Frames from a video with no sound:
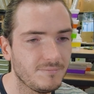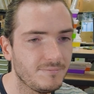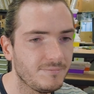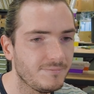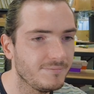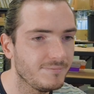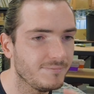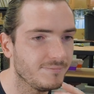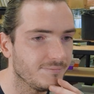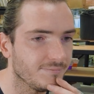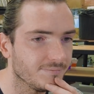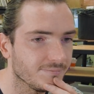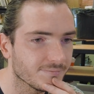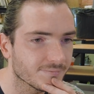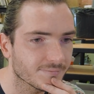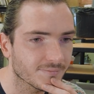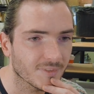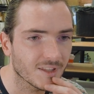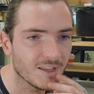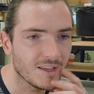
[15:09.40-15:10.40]

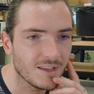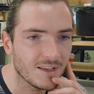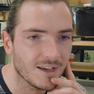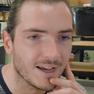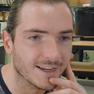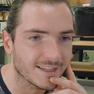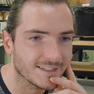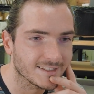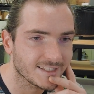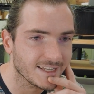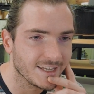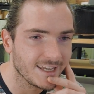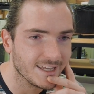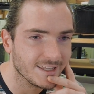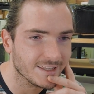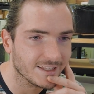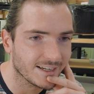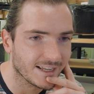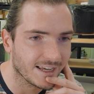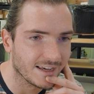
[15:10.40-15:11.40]
I can see
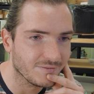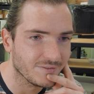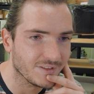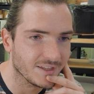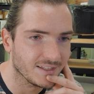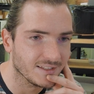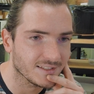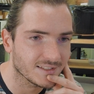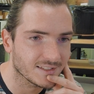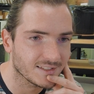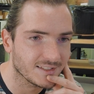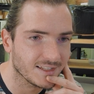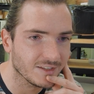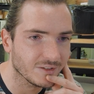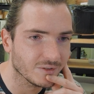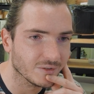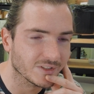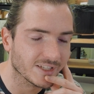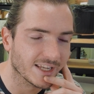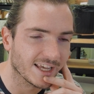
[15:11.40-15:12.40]
here that I have these
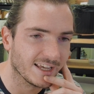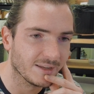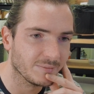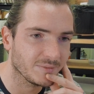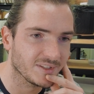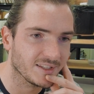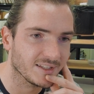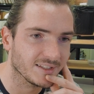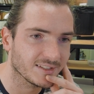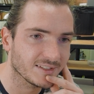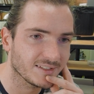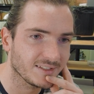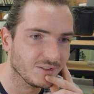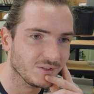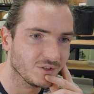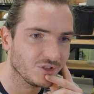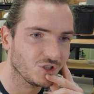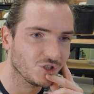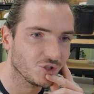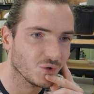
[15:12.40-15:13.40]
single tabs that's
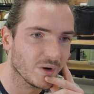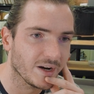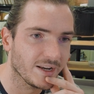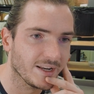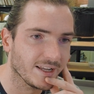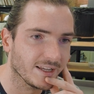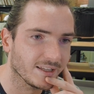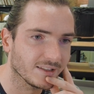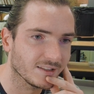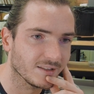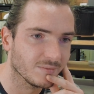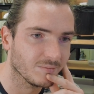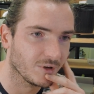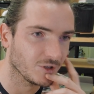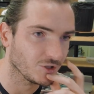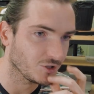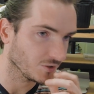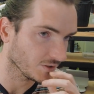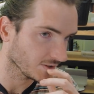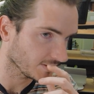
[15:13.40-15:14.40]
still joining the
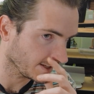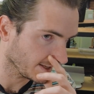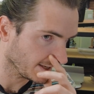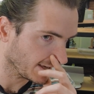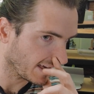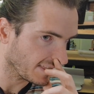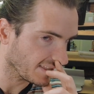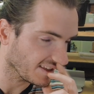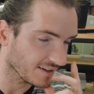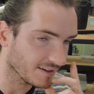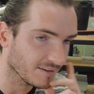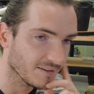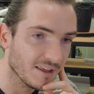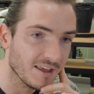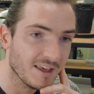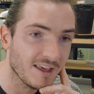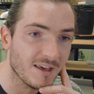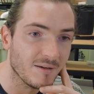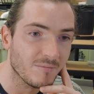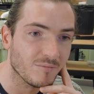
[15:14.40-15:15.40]
modules together.
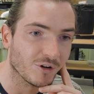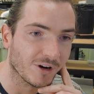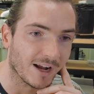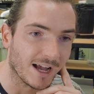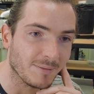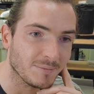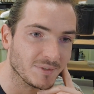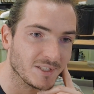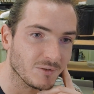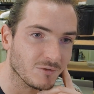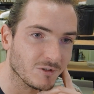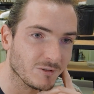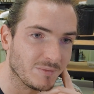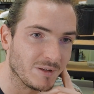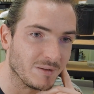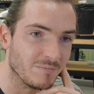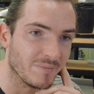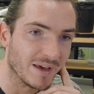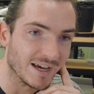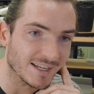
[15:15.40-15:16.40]
Perhaps it would
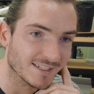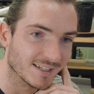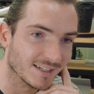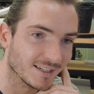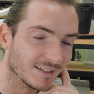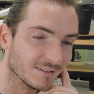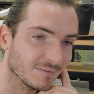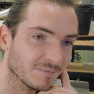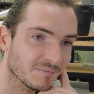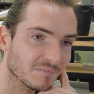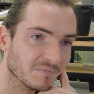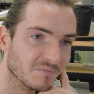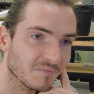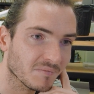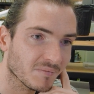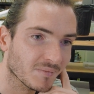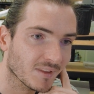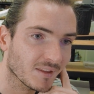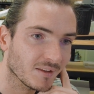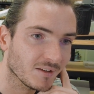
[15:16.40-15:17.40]
be better
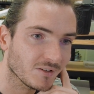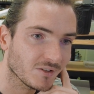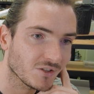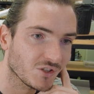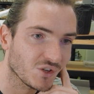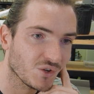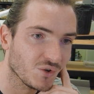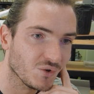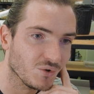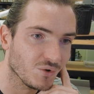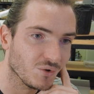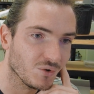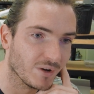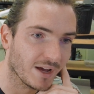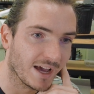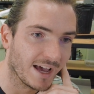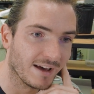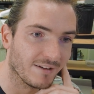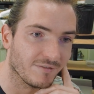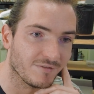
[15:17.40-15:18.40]
to
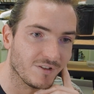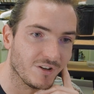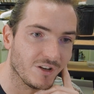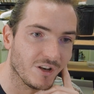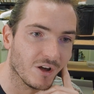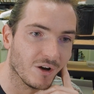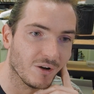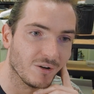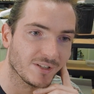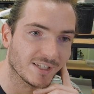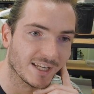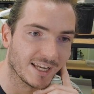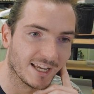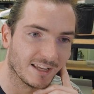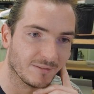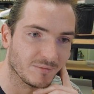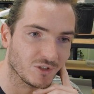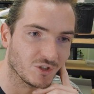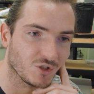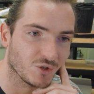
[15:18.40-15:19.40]
have no
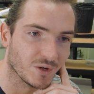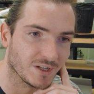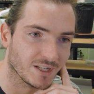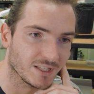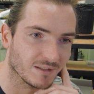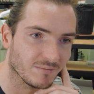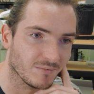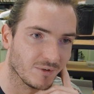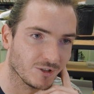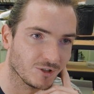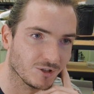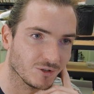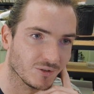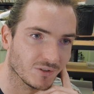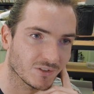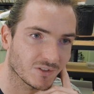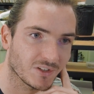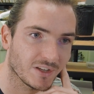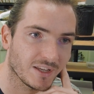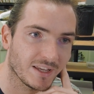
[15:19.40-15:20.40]
tabs joining the
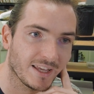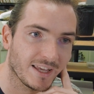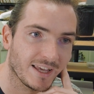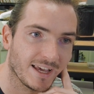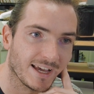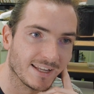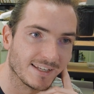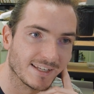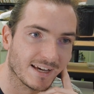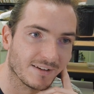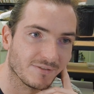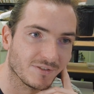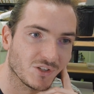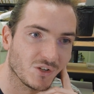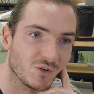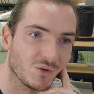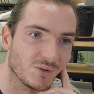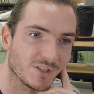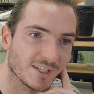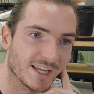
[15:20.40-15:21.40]
modules and have
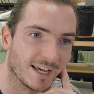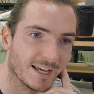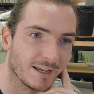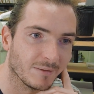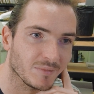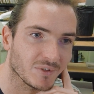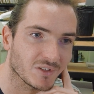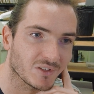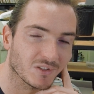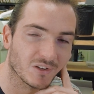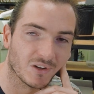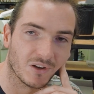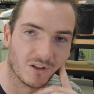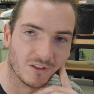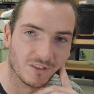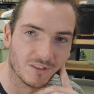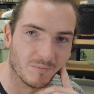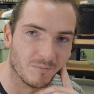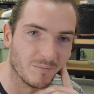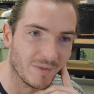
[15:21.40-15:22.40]
2 tabs
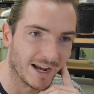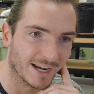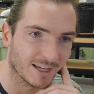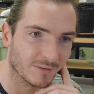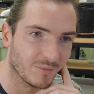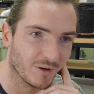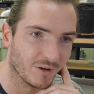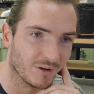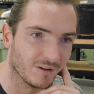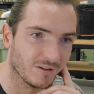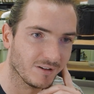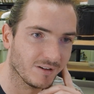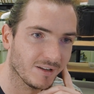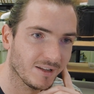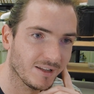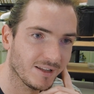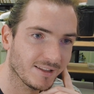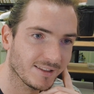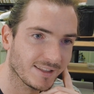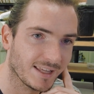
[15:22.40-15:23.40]
on the backbone.
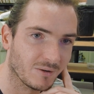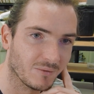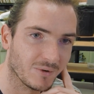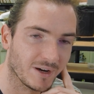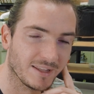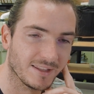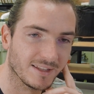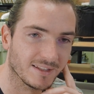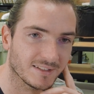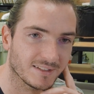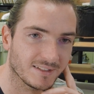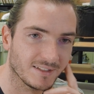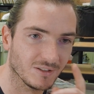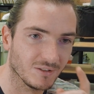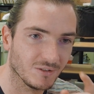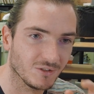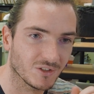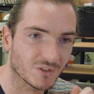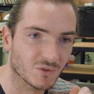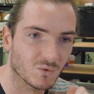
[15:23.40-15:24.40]
That way there's
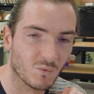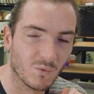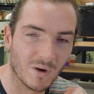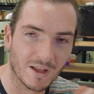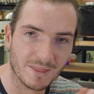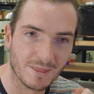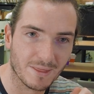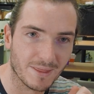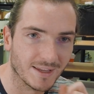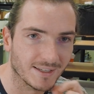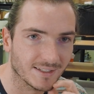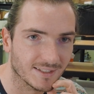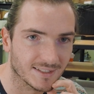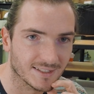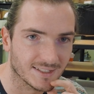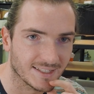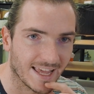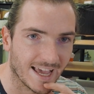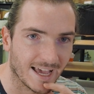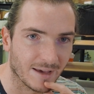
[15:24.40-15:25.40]
still just one thing to
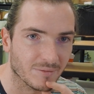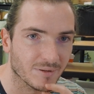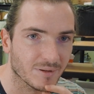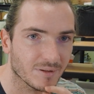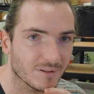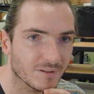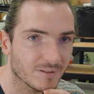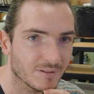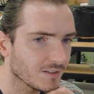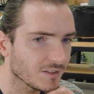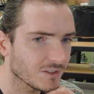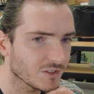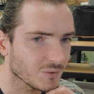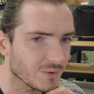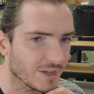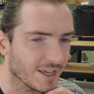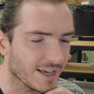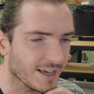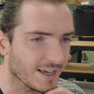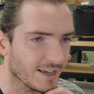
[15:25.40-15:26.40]
snap. So
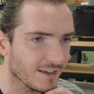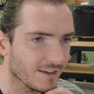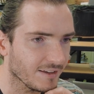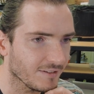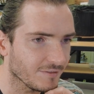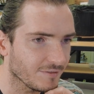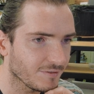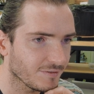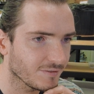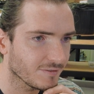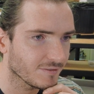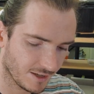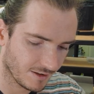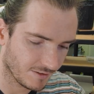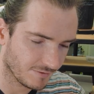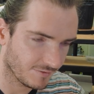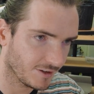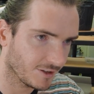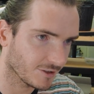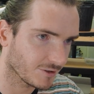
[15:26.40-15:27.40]
we have
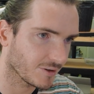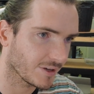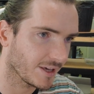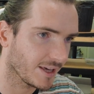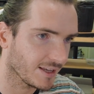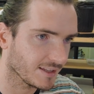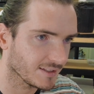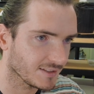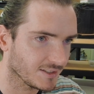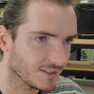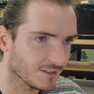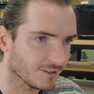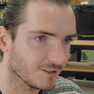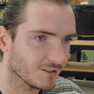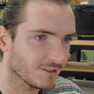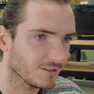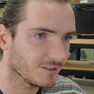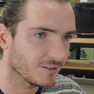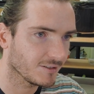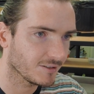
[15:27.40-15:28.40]
vertical count
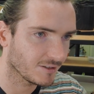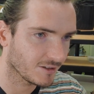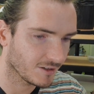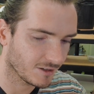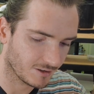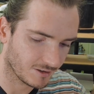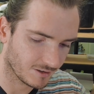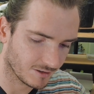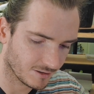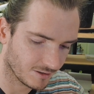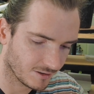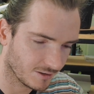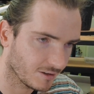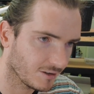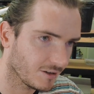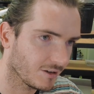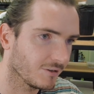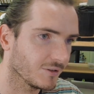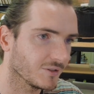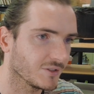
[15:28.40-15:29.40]
0,
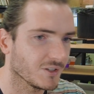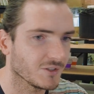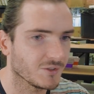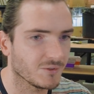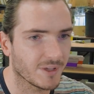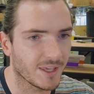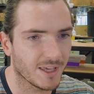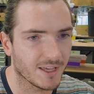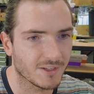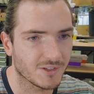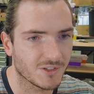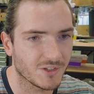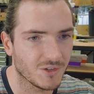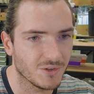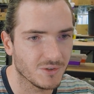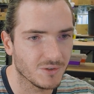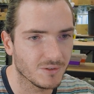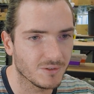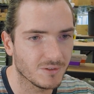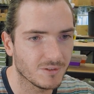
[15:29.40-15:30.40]
horizontal count
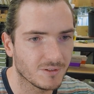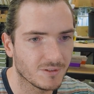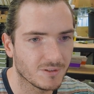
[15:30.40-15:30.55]
2.